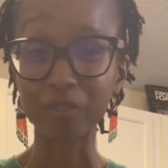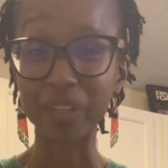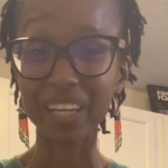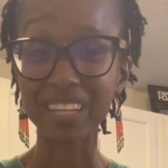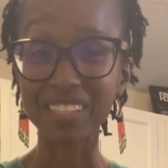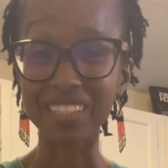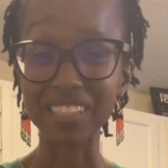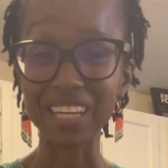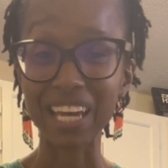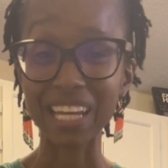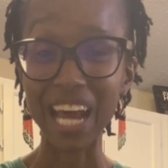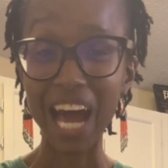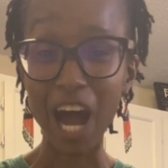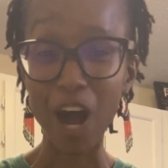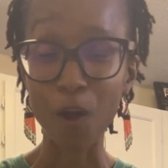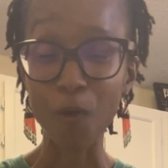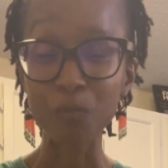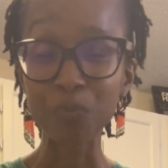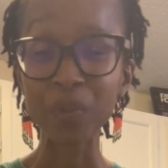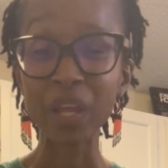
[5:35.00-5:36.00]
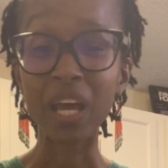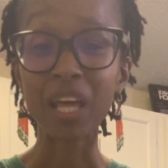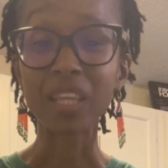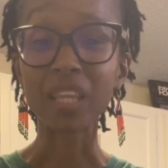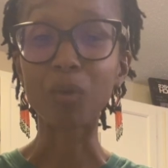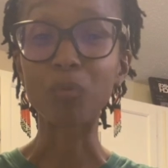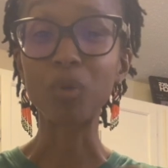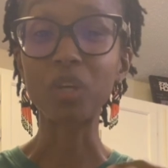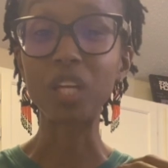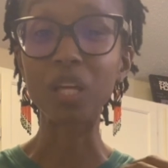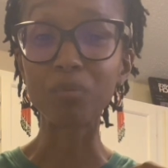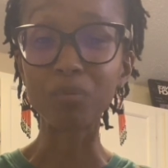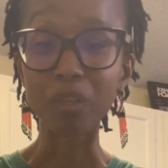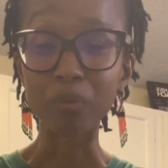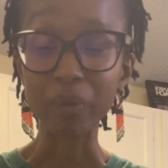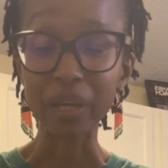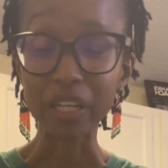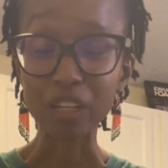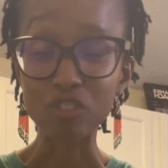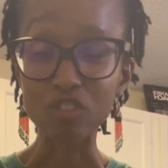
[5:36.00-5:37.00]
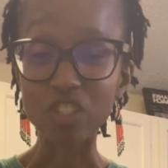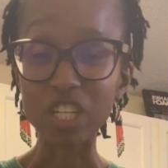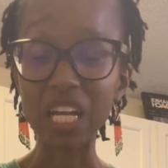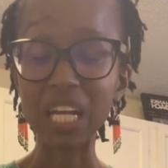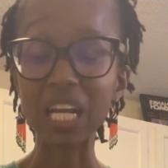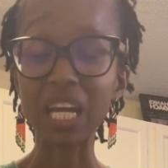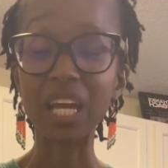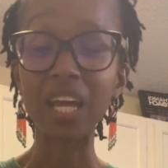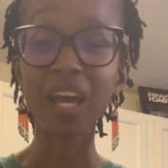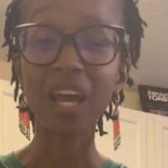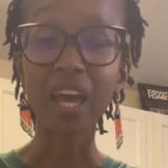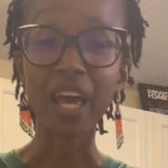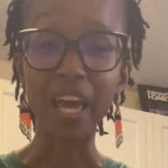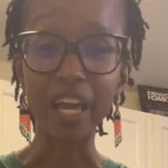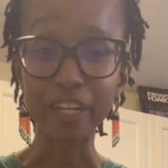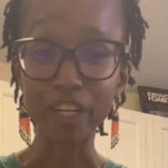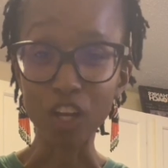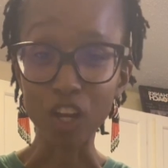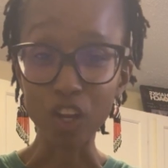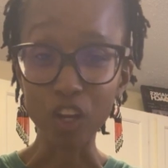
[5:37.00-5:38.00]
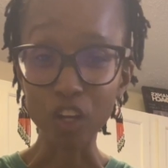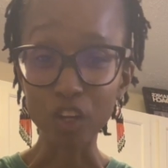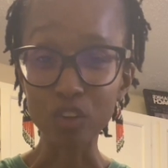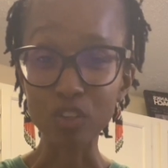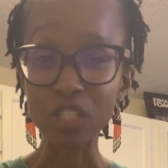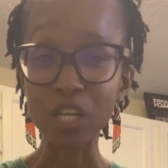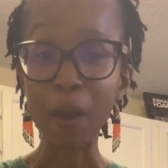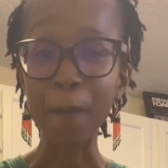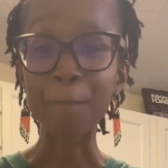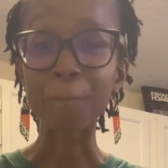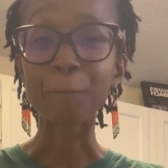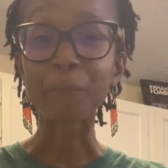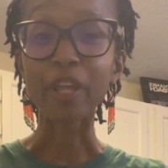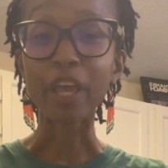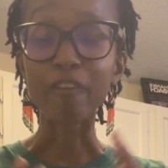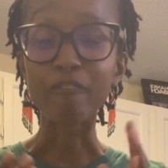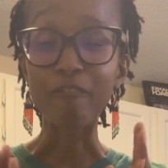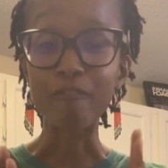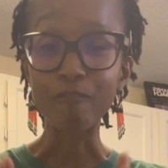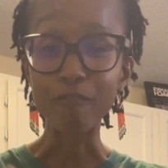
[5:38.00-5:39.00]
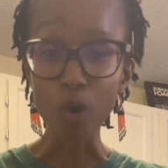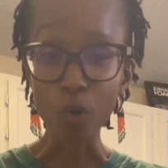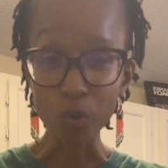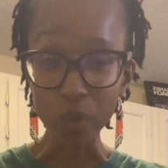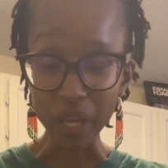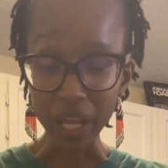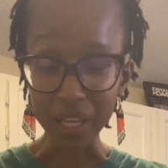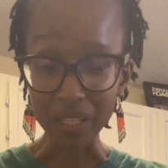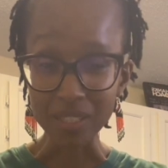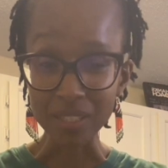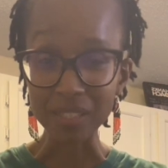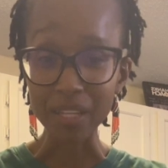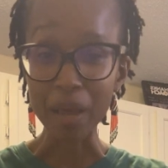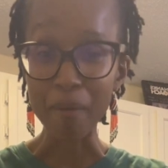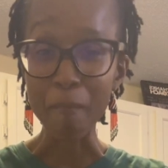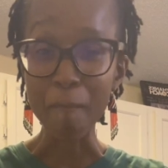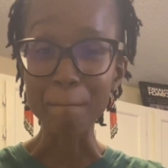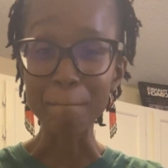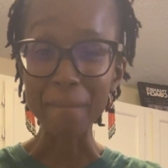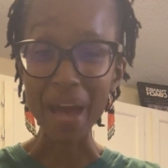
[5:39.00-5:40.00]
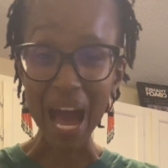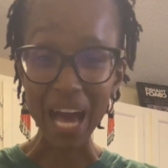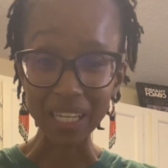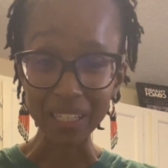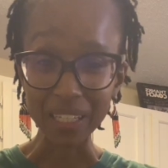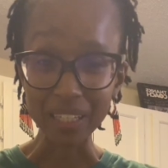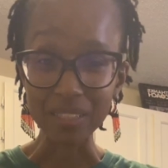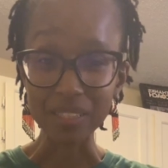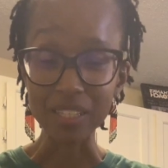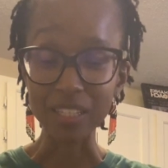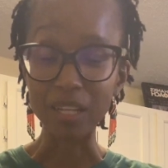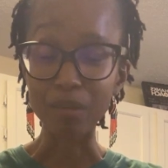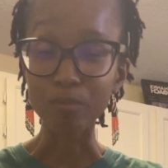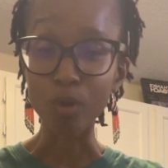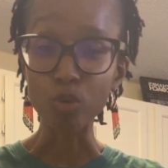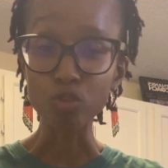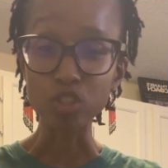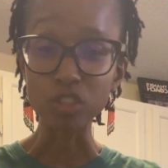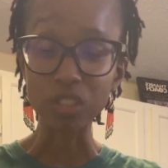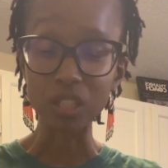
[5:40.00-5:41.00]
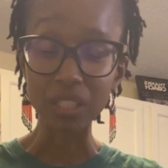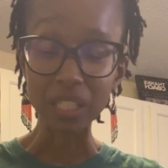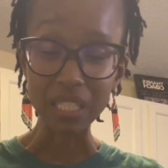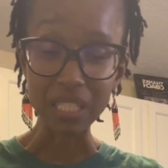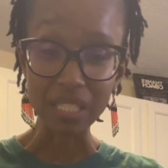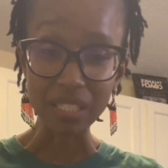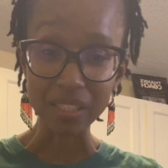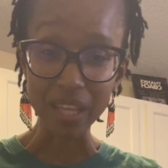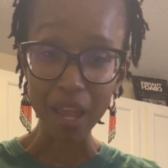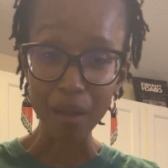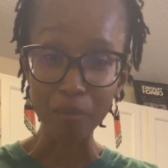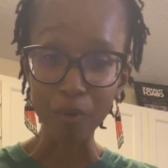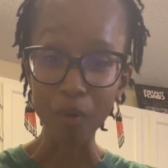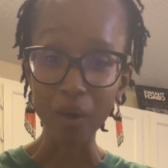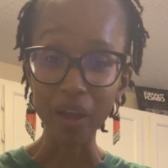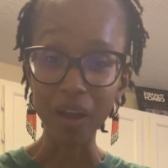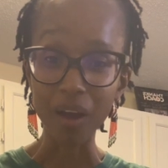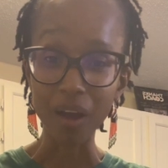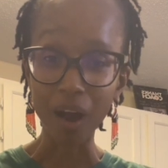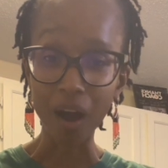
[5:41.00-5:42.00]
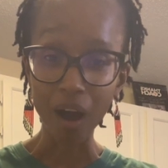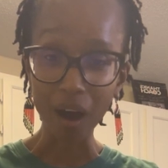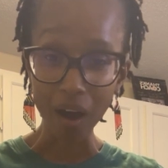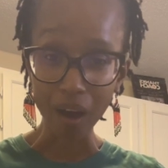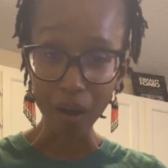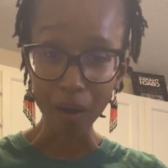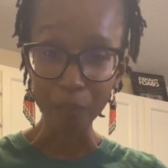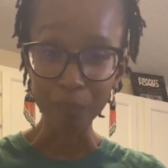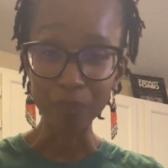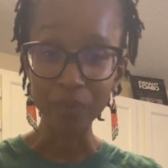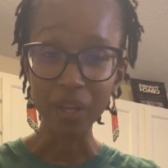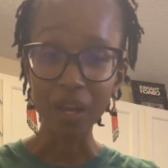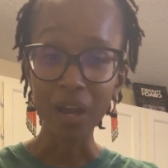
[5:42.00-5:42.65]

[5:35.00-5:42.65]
inside out, that will keep them energetic and alert and focused and balanced and emotionally stable and calm.